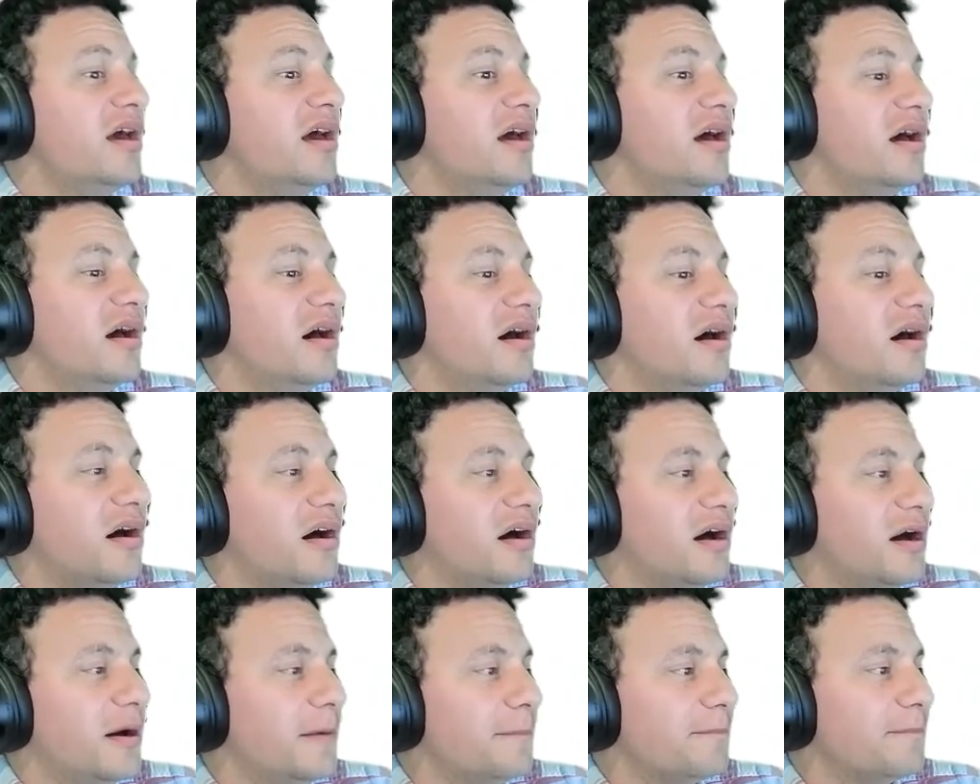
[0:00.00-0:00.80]

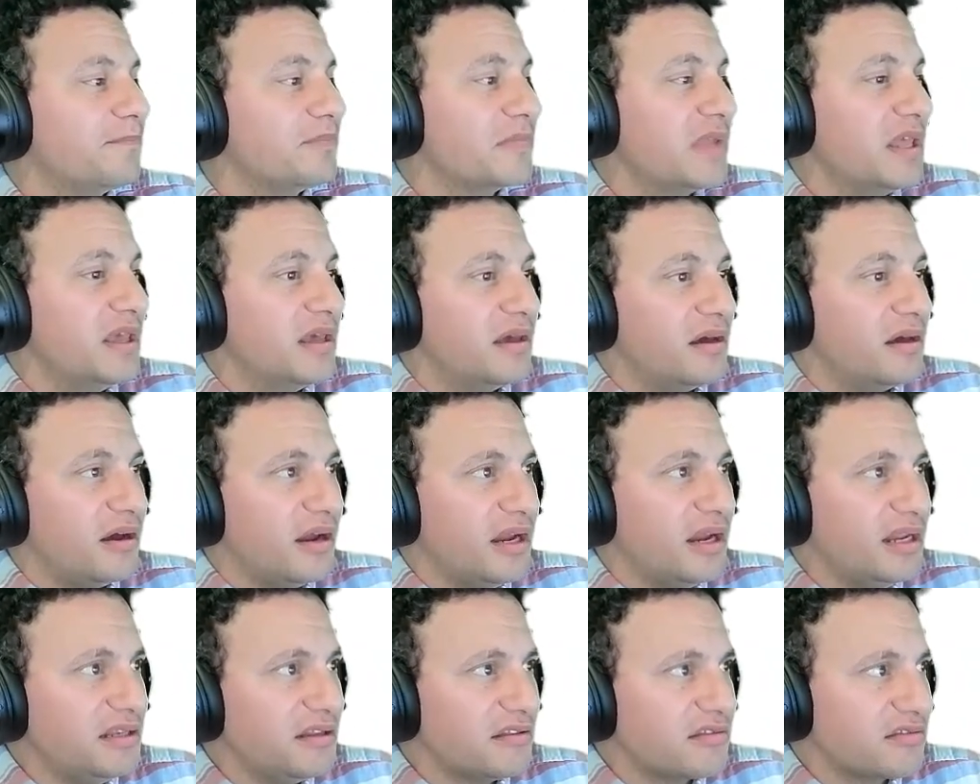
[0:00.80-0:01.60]
Um, all
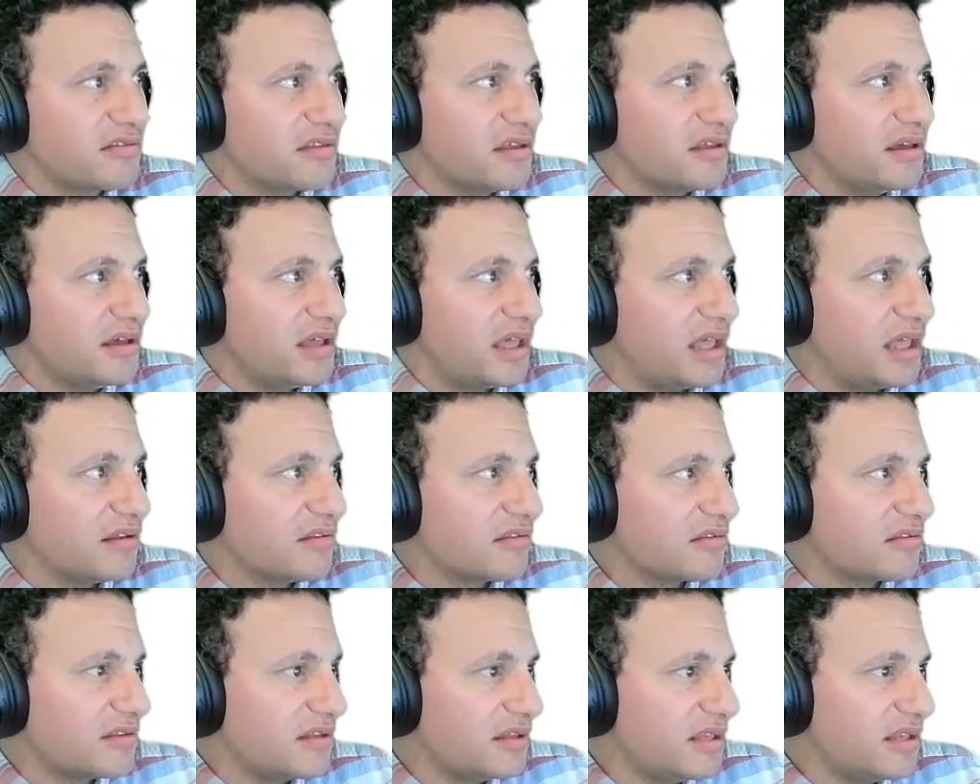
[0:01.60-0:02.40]
right, this uh,
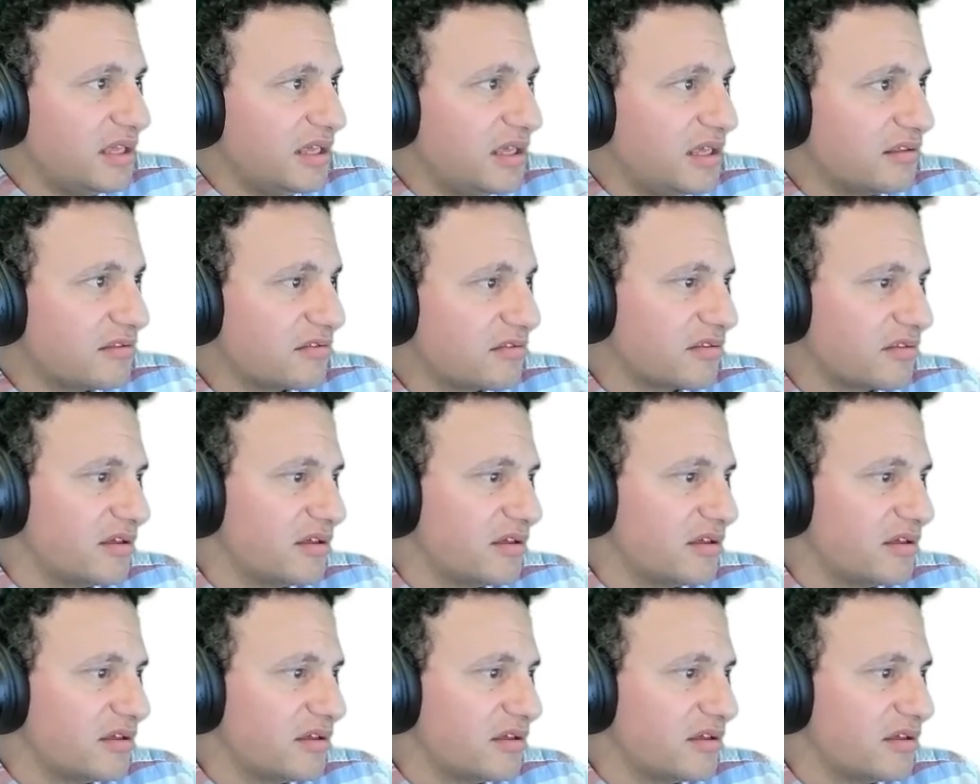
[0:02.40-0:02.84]
ends today's.